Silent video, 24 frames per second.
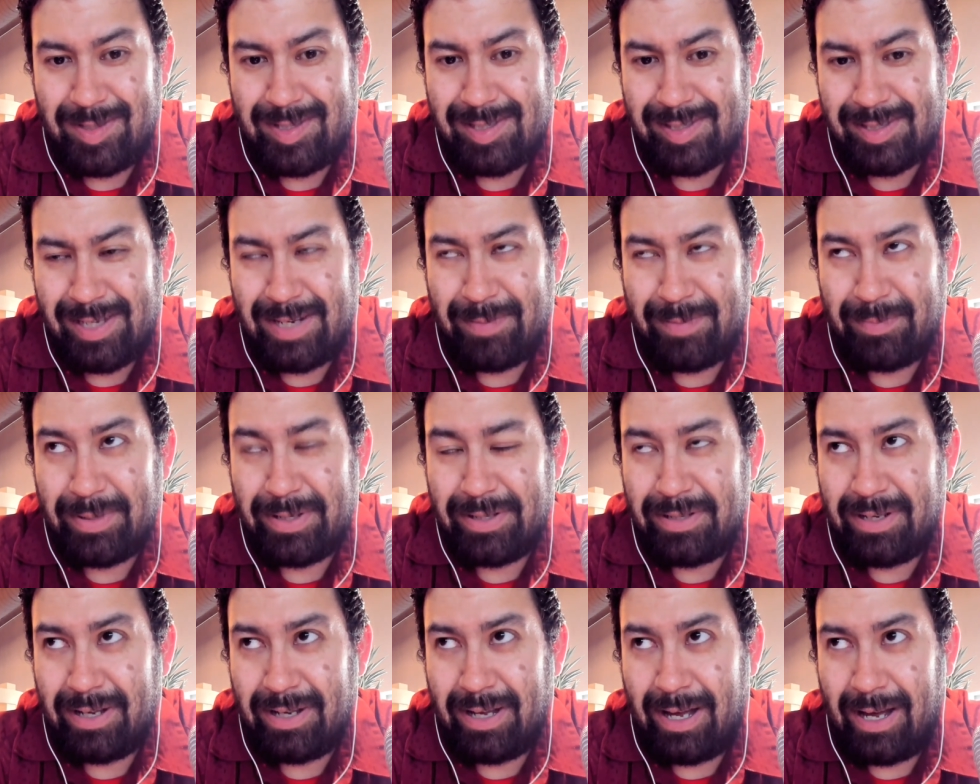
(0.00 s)
side,
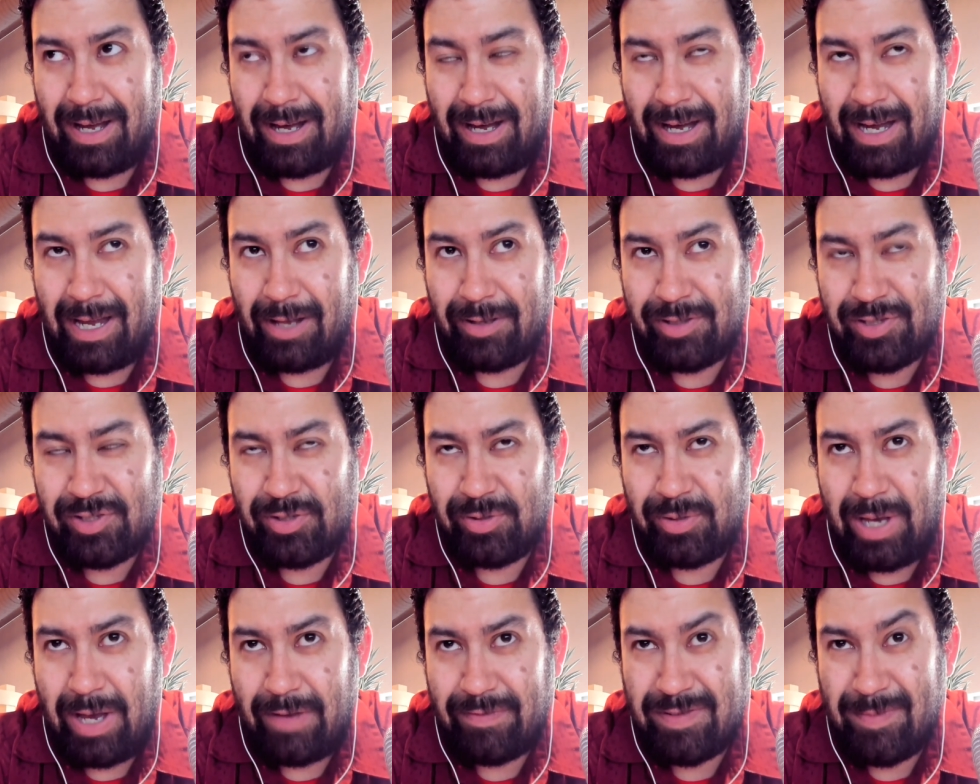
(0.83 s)
but I
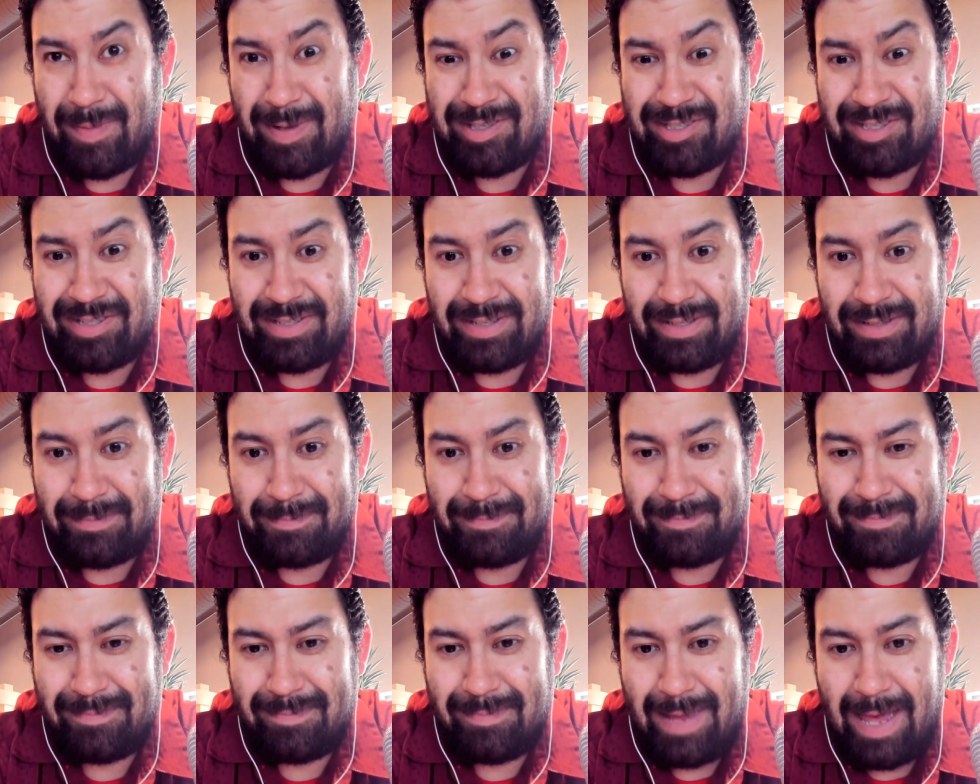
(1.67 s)
also have to mention
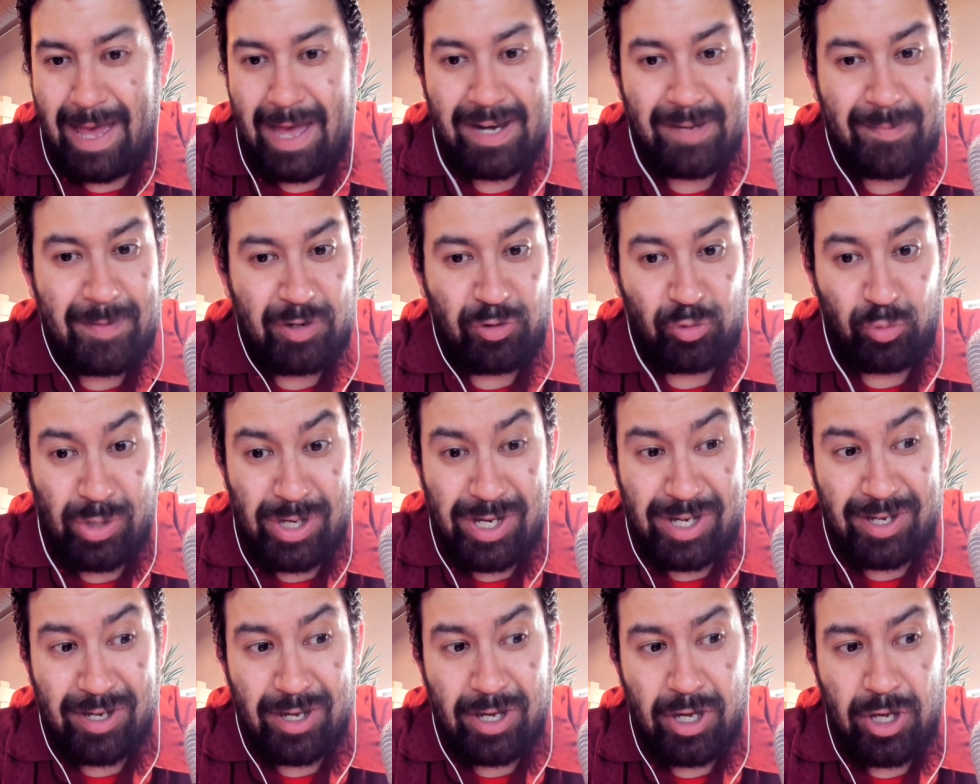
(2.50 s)
Adam
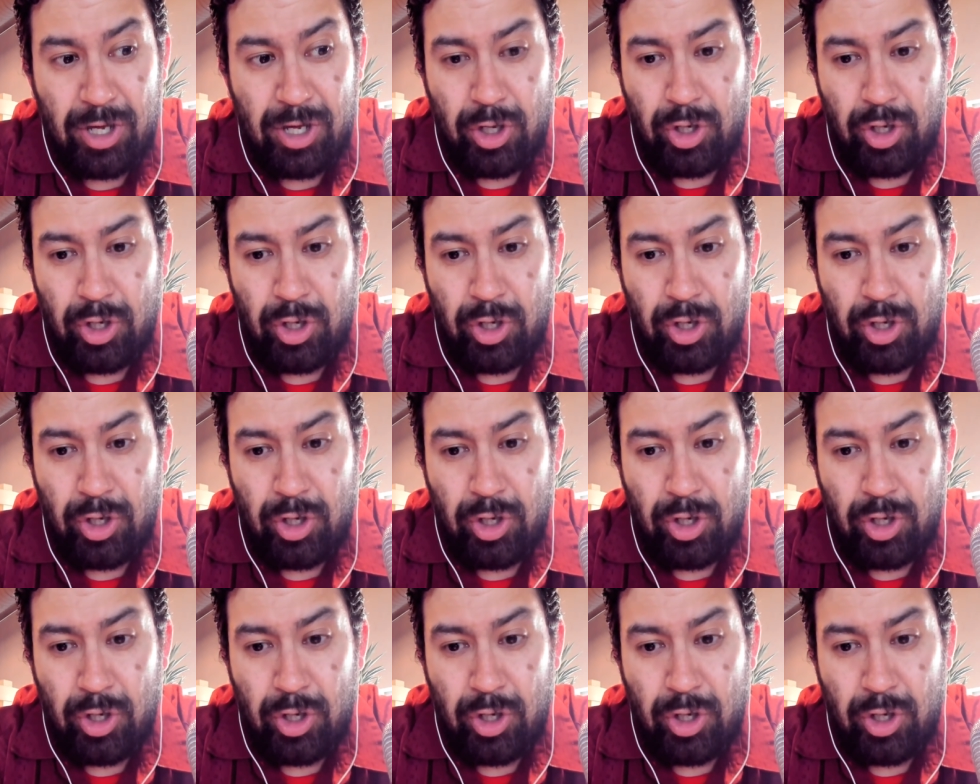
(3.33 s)
Henrik,